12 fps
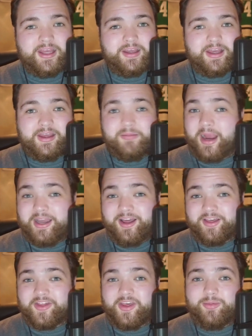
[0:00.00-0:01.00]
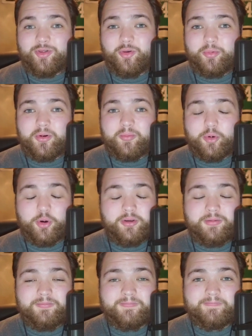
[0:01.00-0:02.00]
It might not seem super
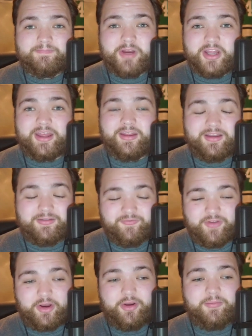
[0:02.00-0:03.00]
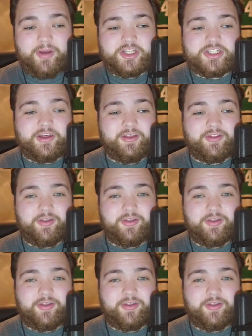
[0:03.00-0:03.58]
important, but it very much is.